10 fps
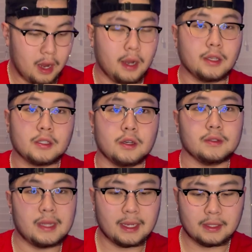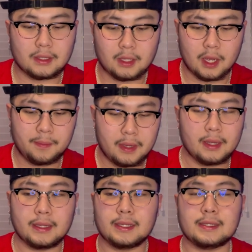All right, so next up,
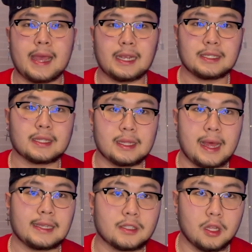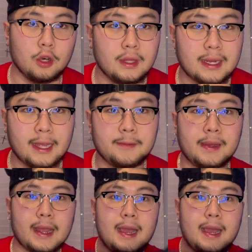this is actually the last clothing item I